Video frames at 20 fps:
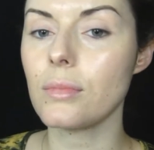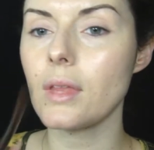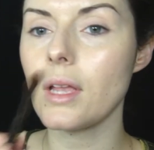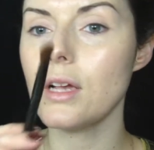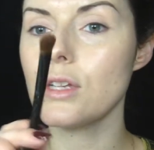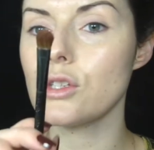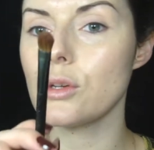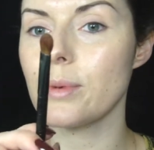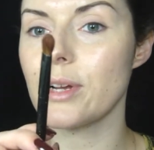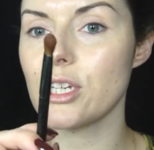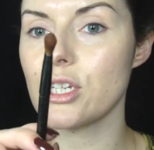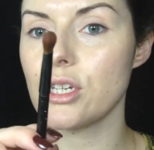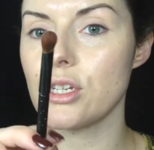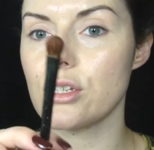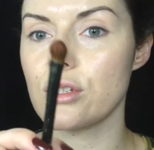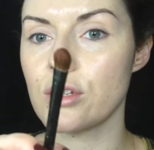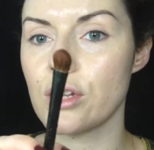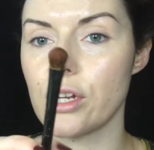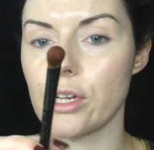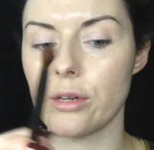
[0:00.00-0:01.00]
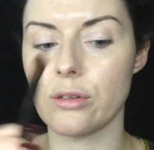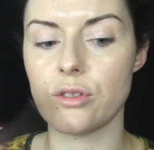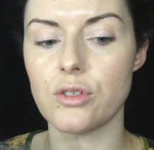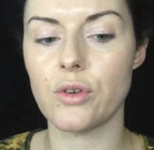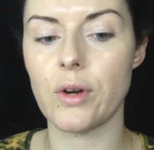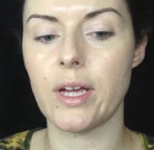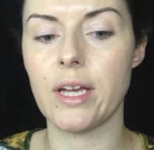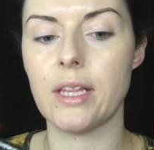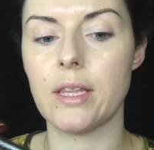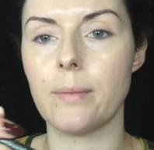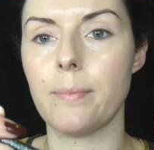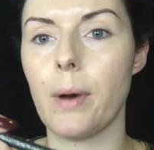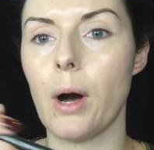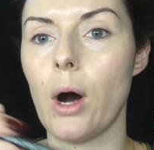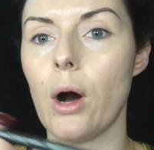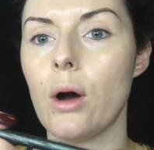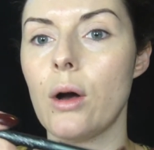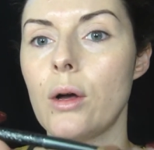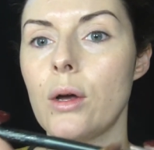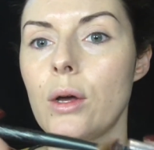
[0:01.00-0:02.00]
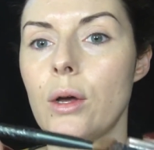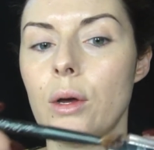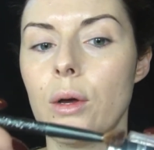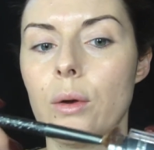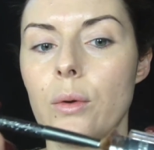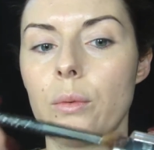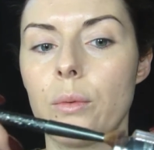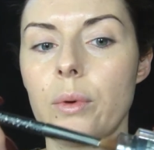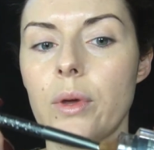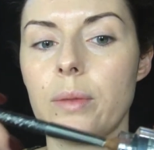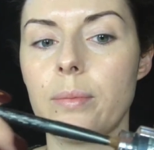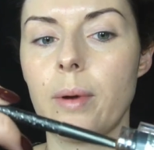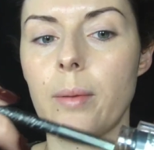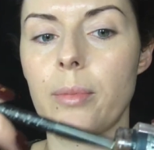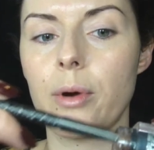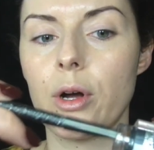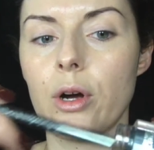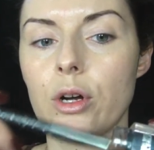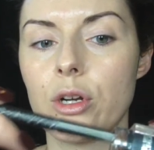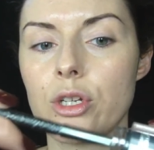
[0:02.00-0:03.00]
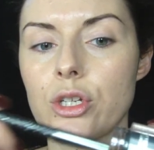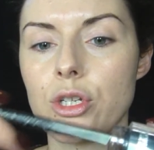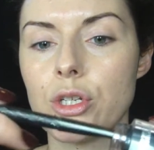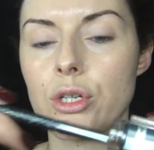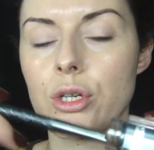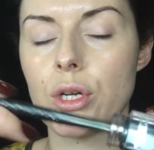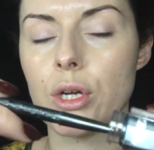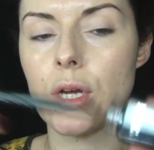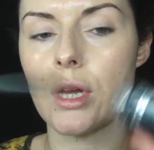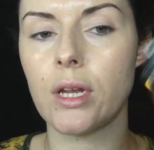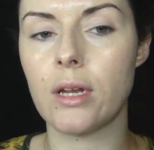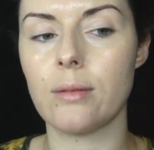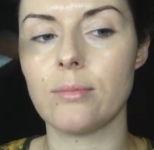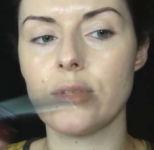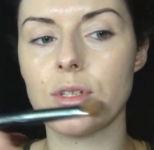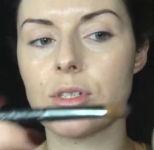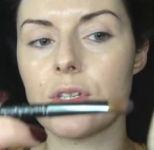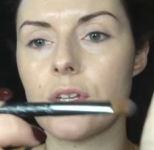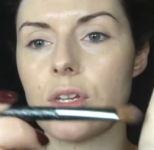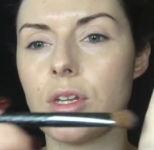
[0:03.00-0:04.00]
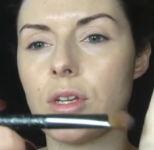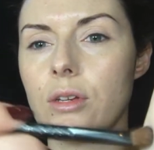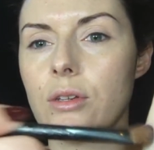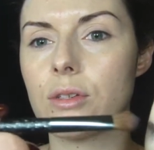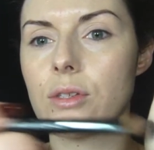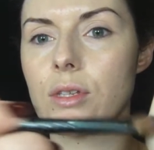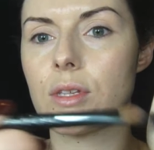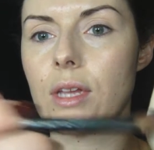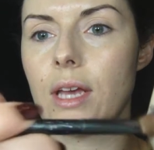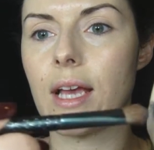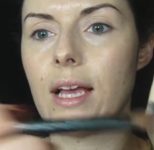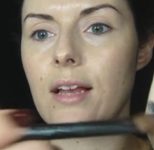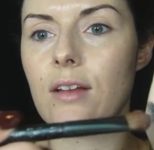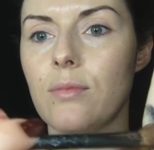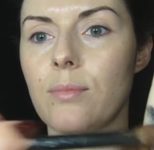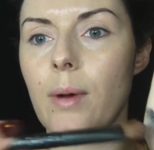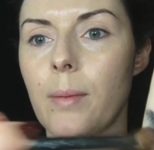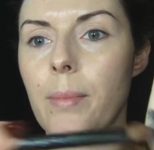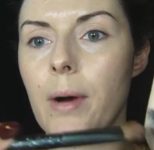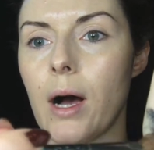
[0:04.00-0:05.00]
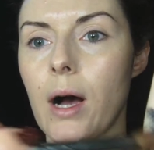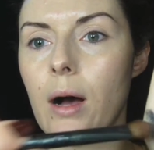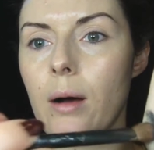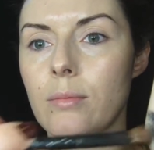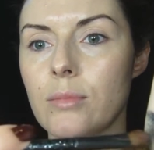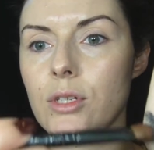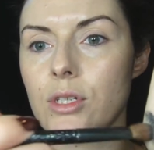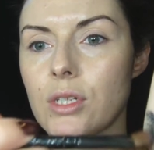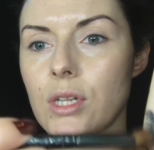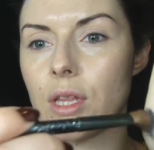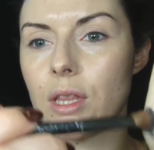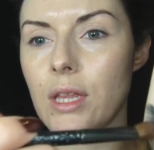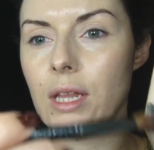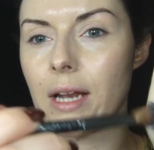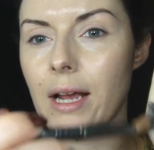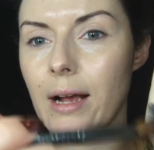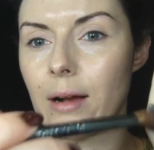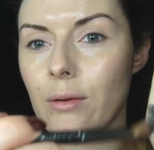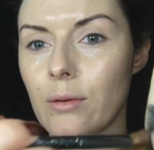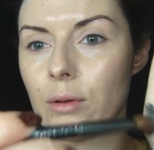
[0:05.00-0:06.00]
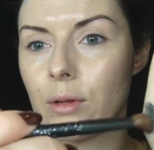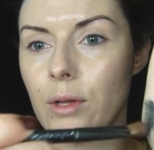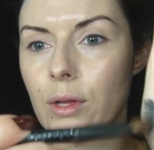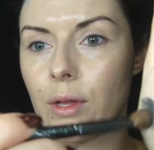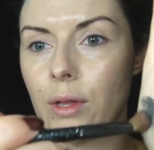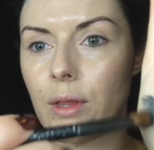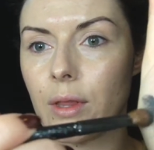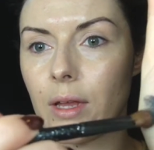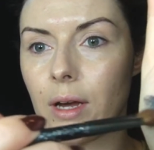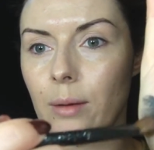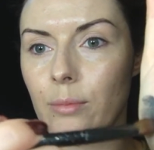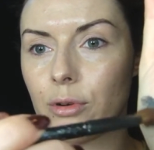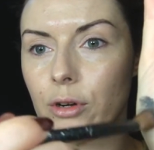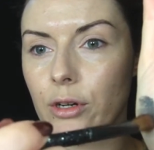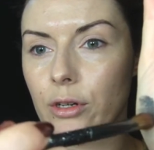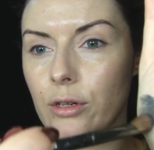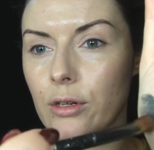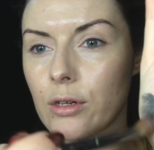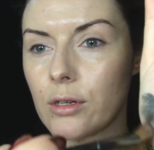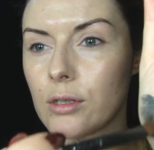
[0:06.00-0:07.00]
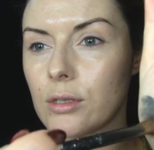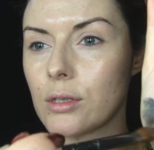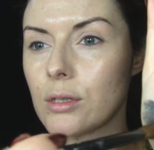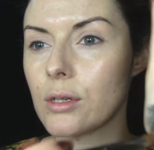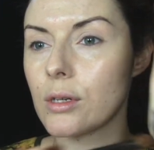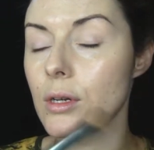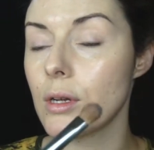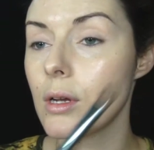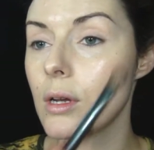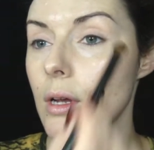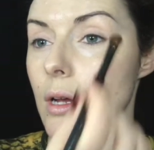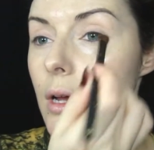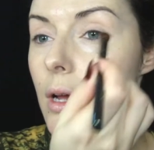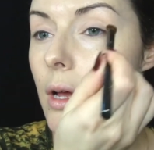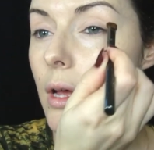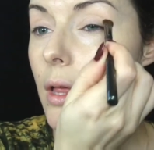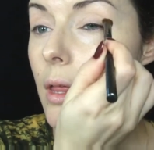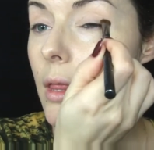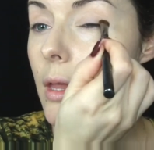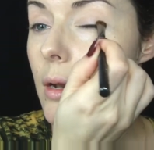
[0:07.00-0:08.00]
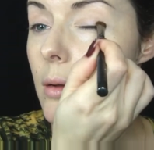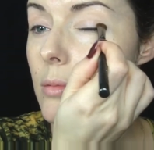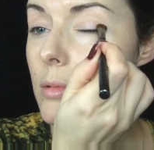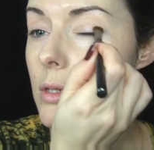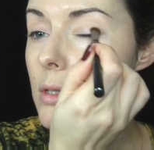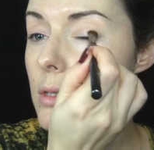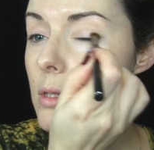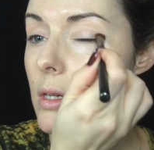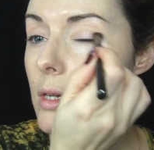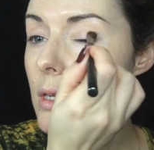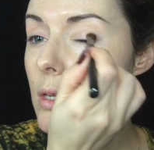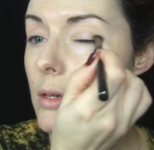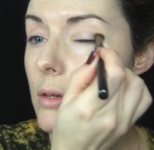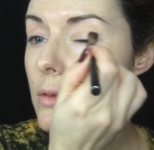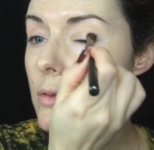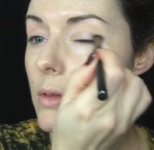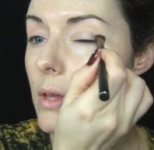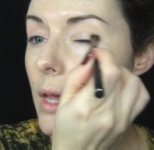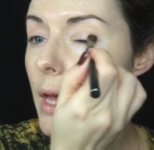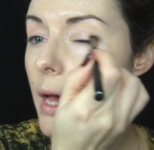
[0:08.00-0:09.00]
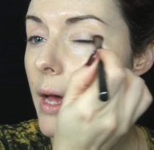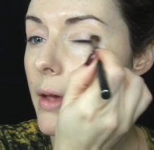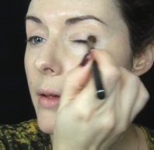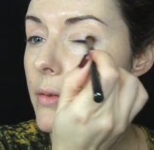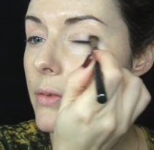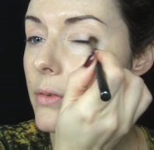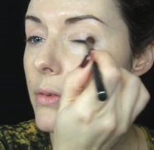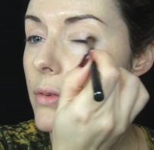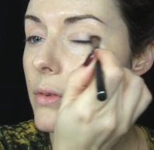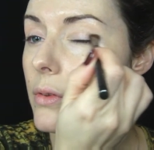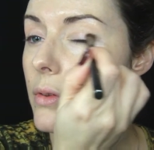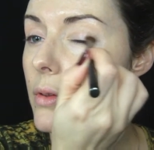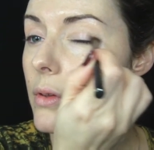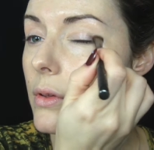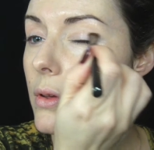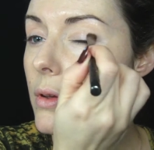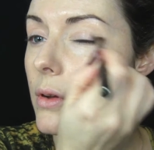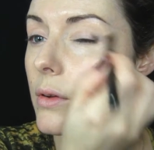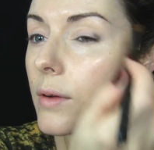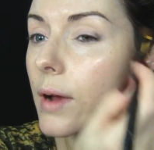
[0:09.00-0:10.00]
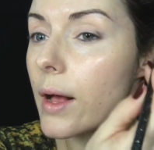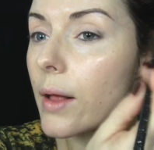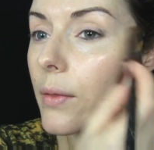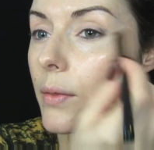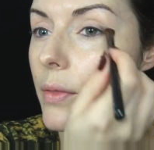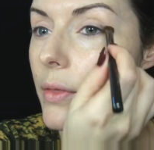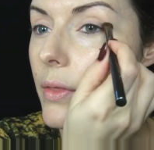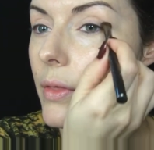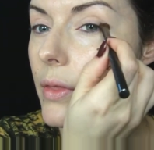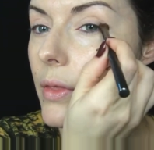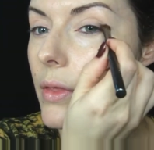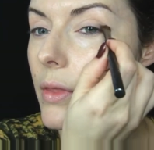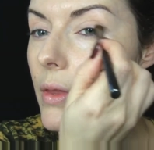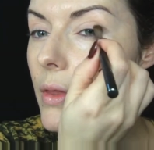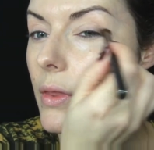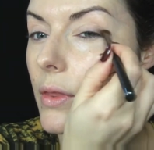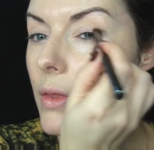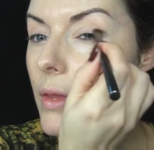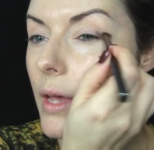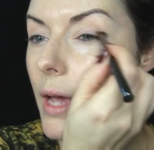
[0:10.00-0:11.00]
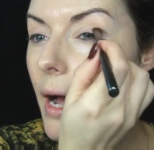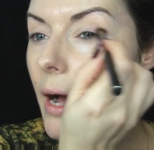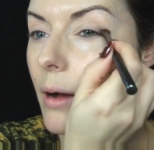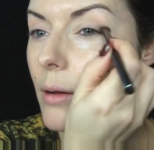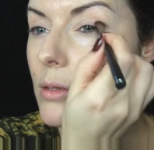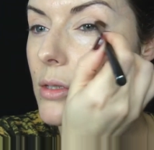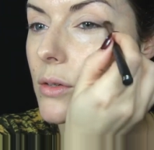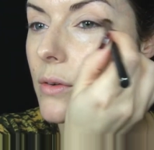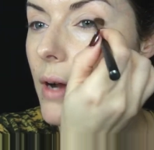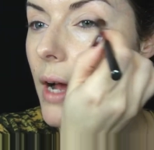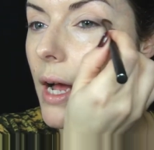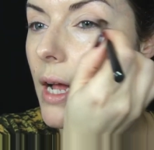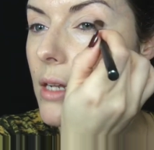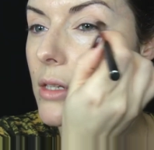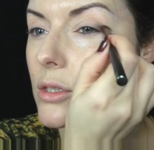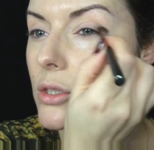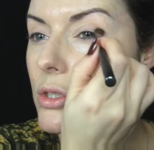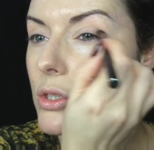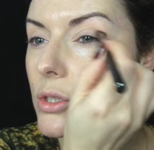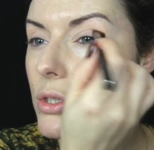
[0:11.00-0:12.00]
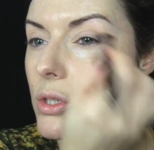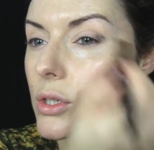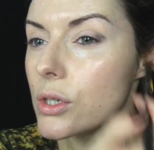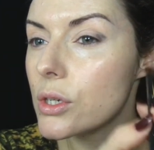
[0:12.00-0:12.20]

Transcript: So I'm actually just going to go straight in the pot with my brush. I'm just going to use the heel of my palm just to thin out that product. And I'm just going to use this around the outer edge